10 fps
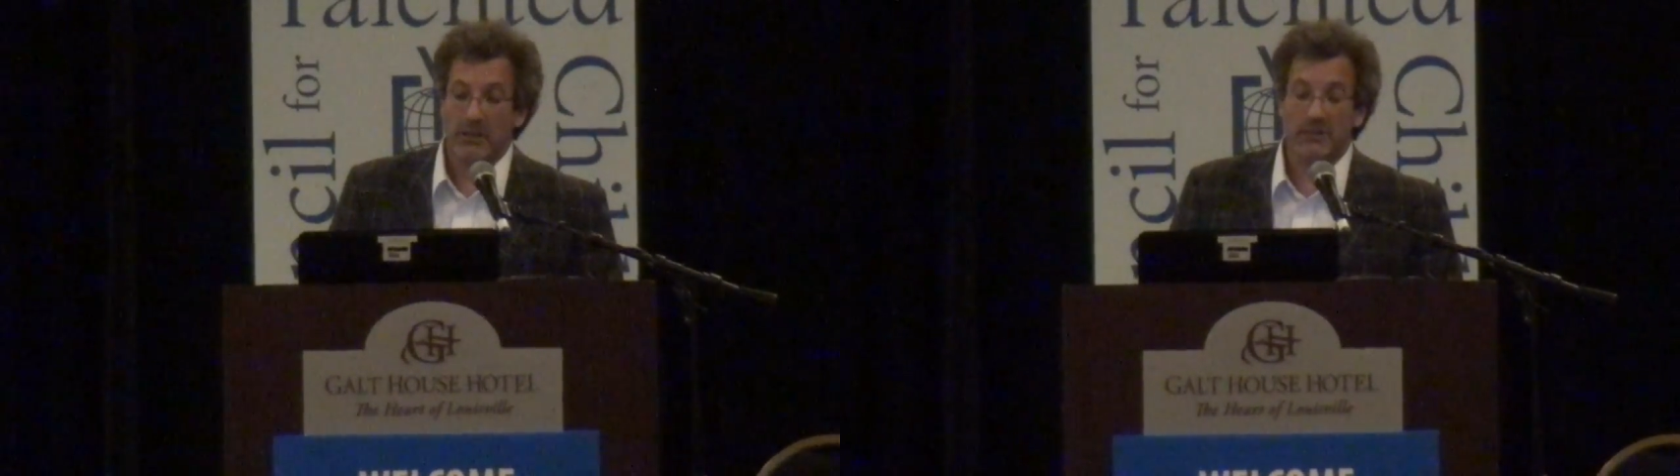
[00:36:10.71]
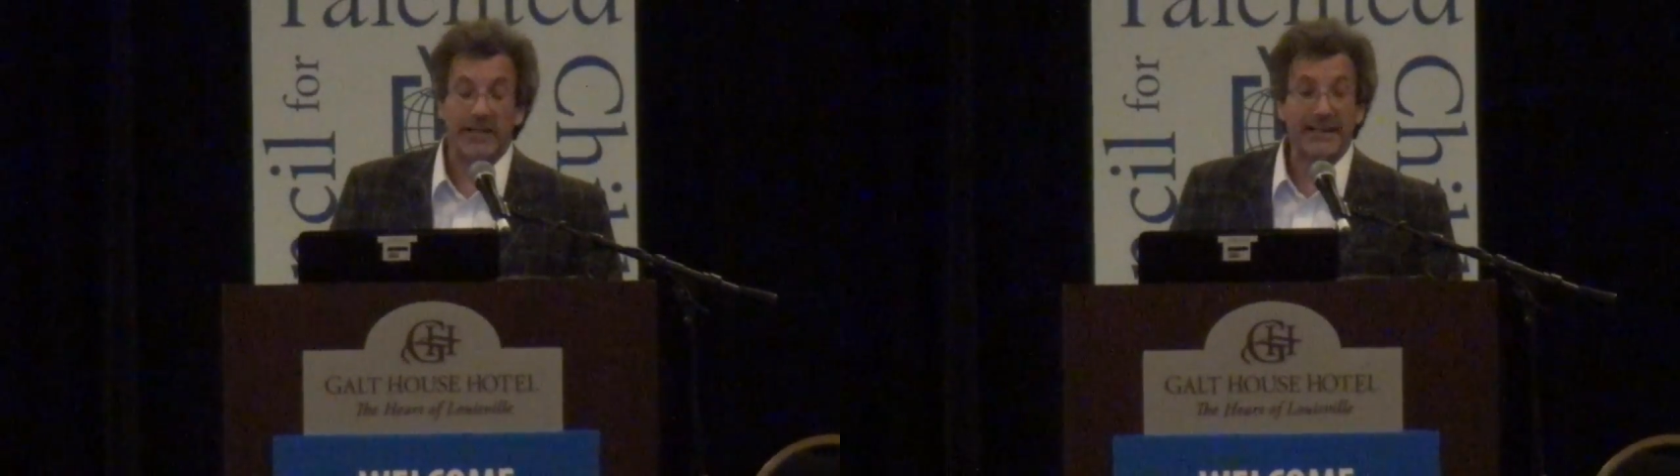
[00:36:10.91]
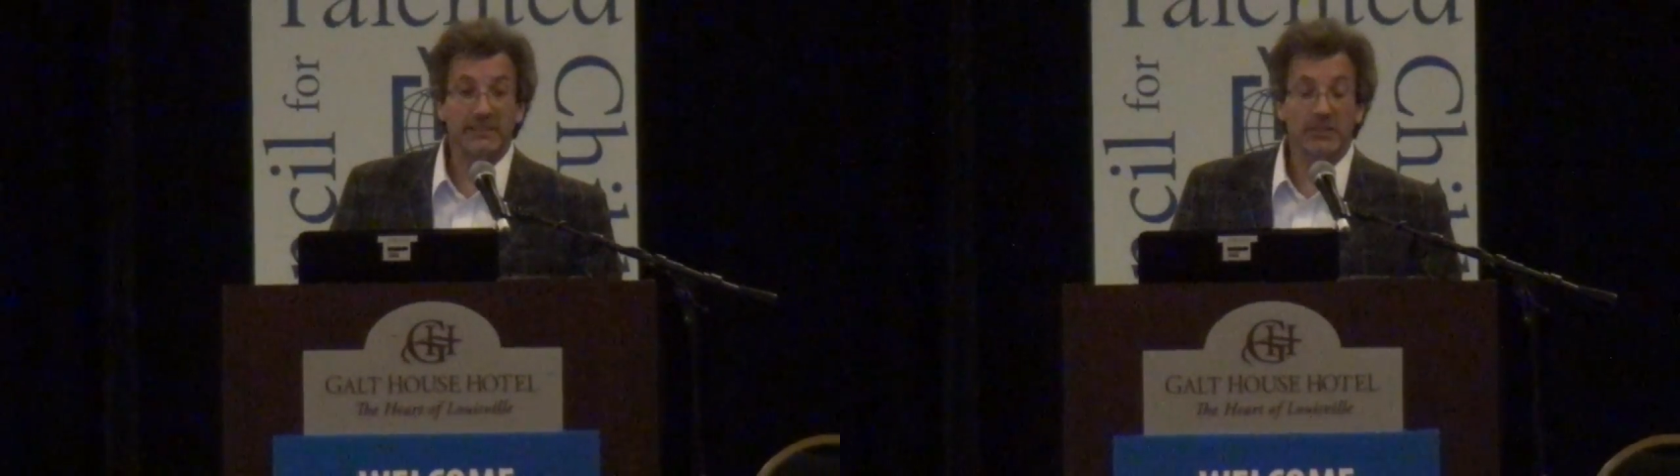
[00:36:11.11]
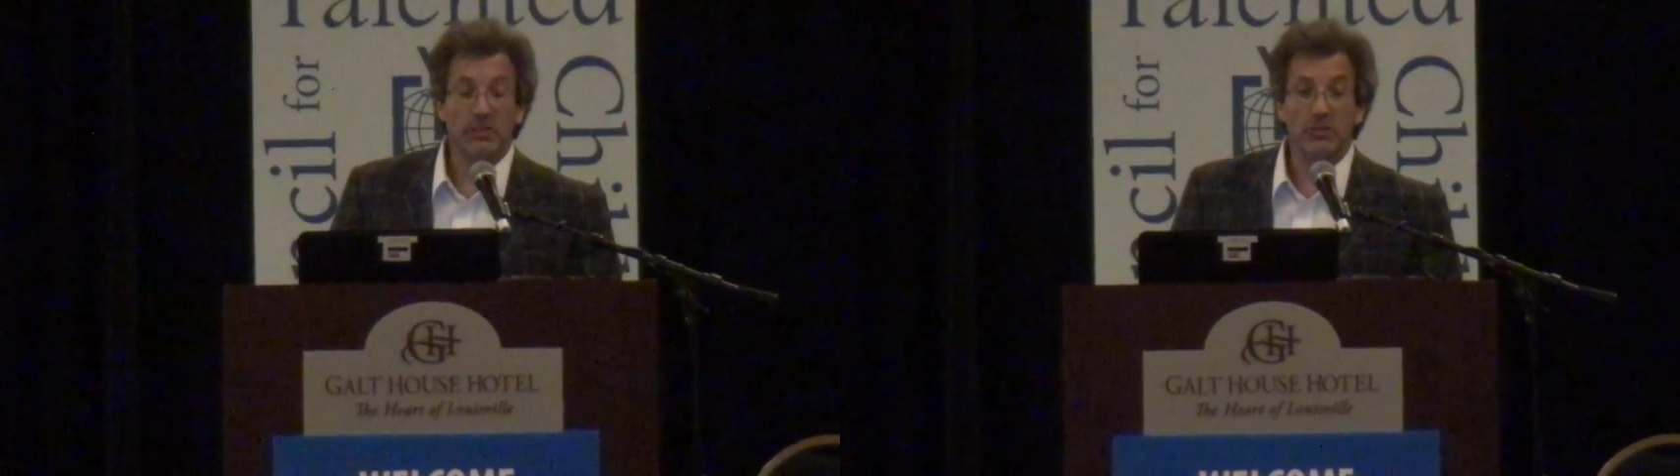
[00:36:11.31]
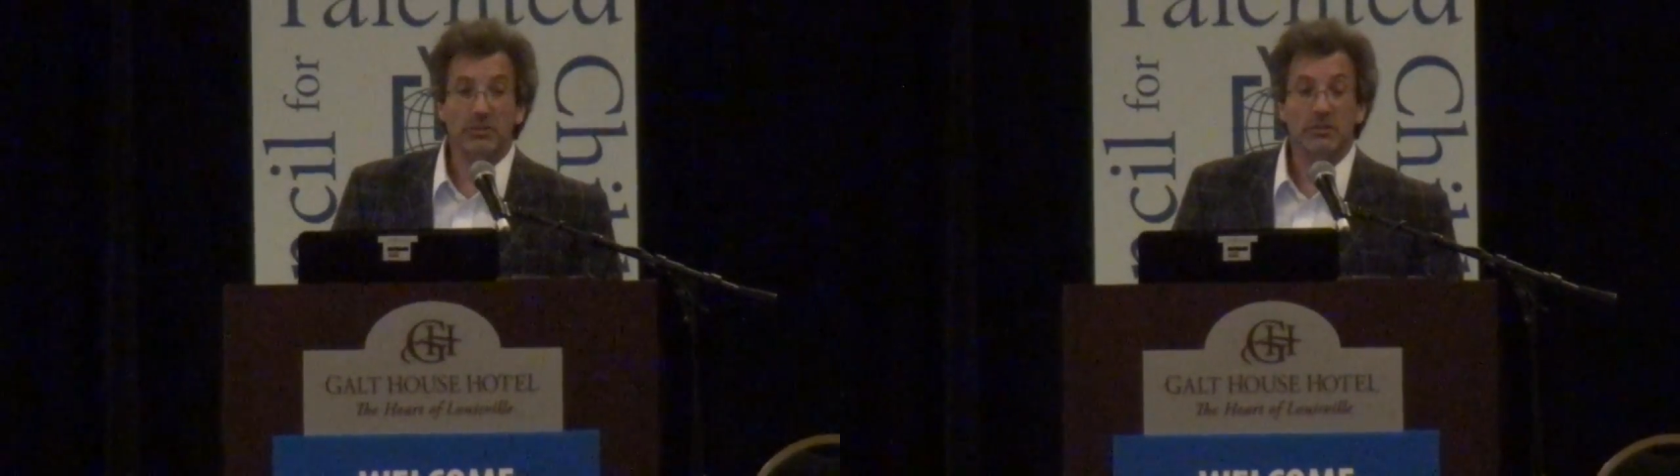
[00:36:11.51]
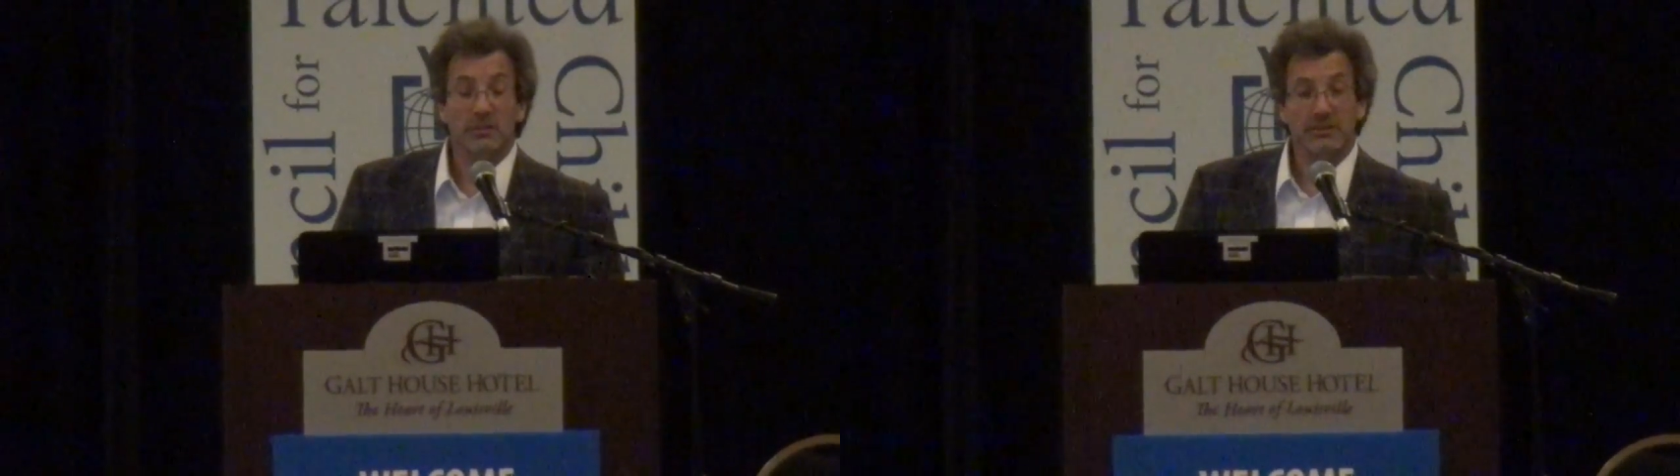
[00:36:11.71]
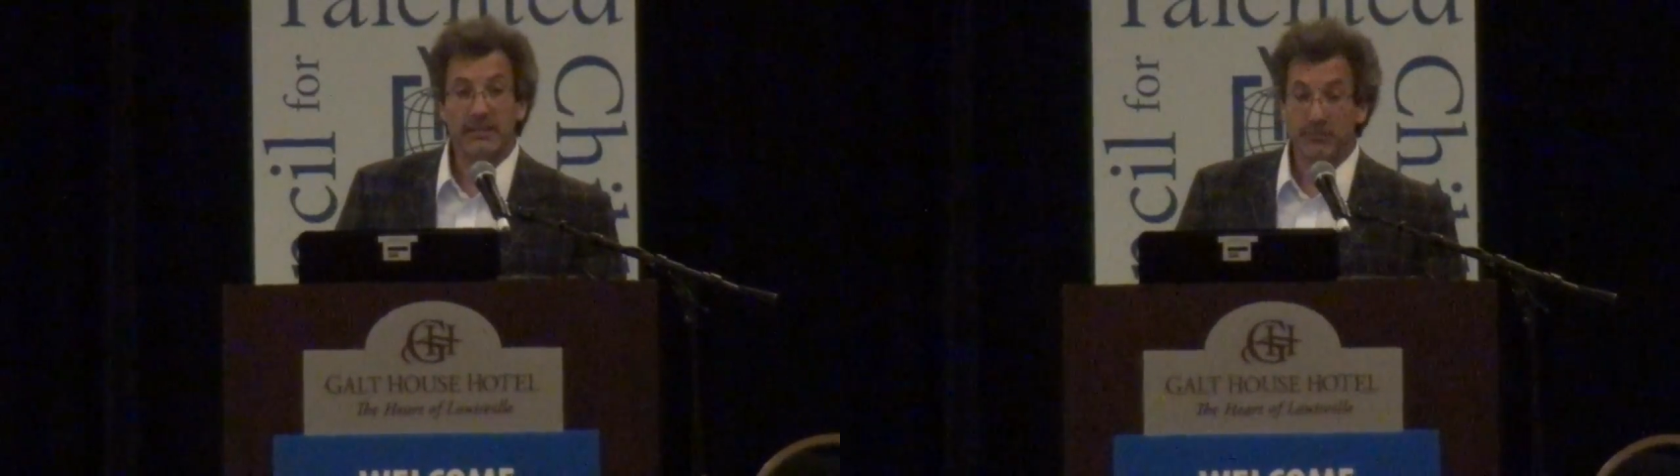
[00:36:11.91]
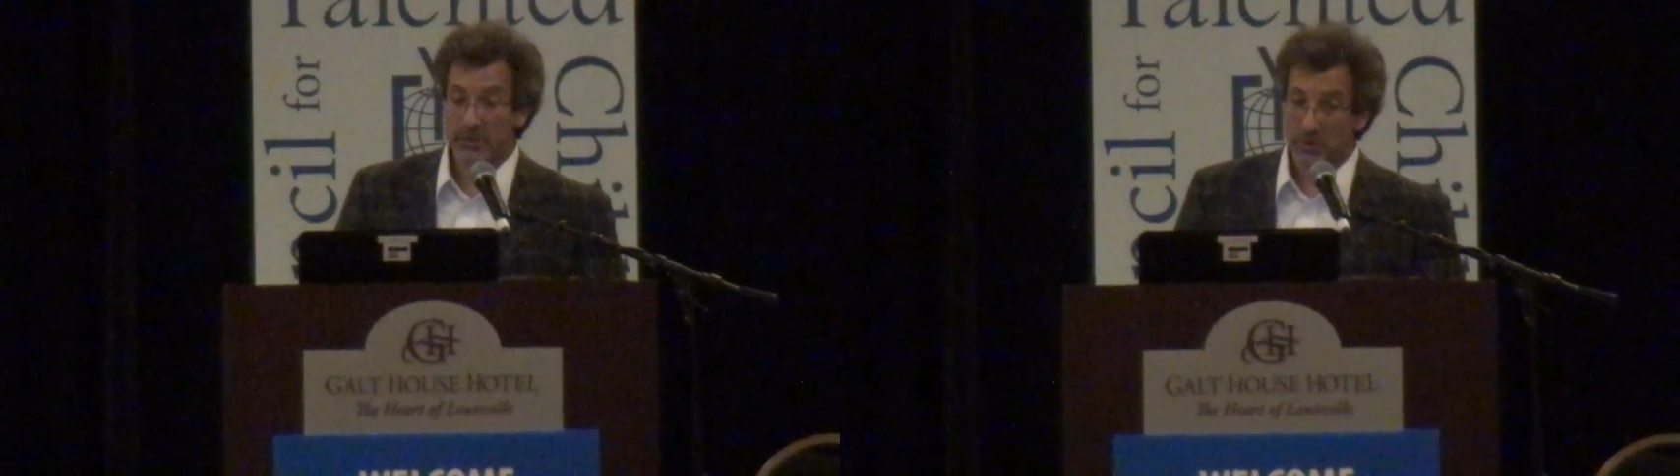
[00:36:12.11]
classical,
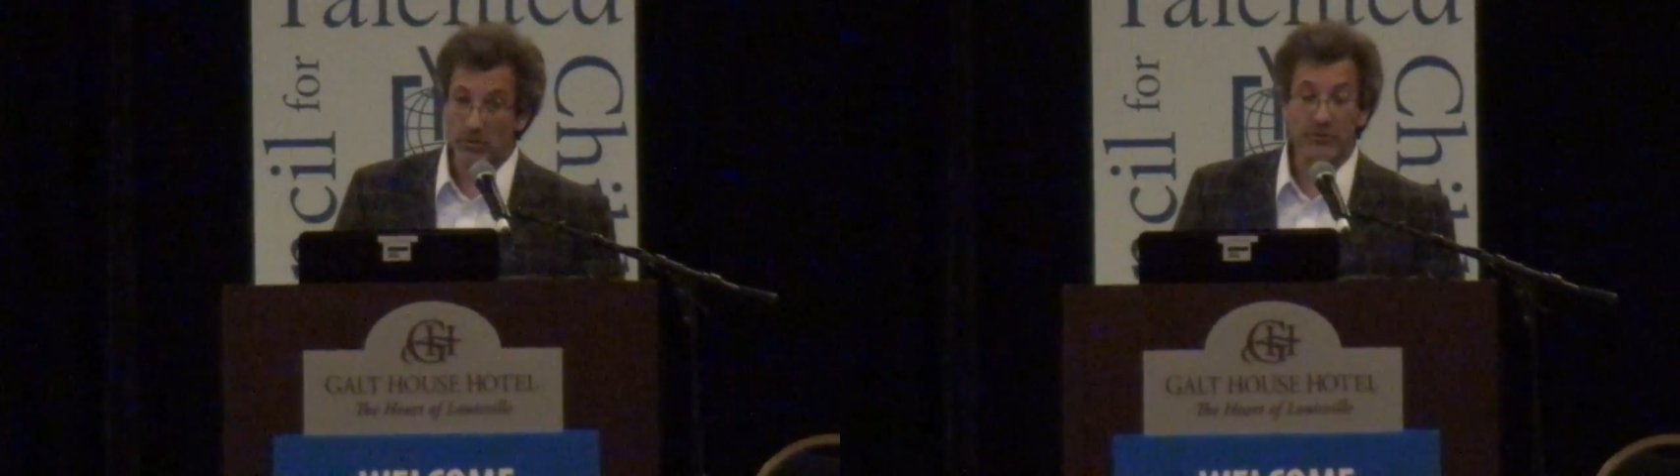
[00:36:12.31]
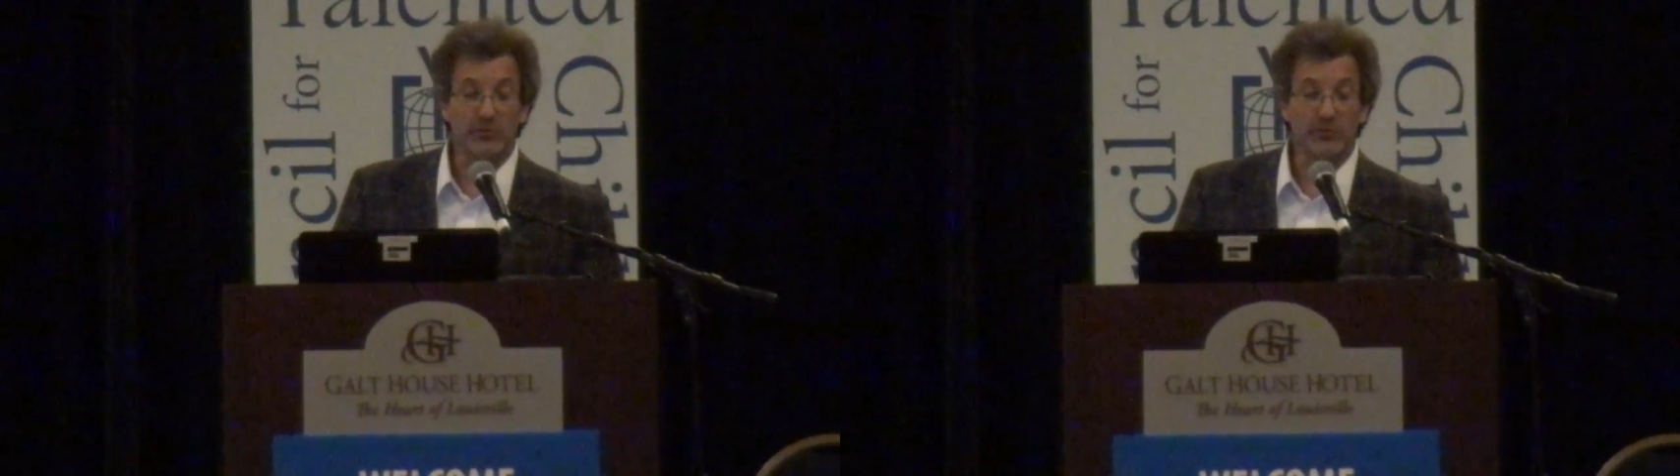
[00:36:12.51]
typical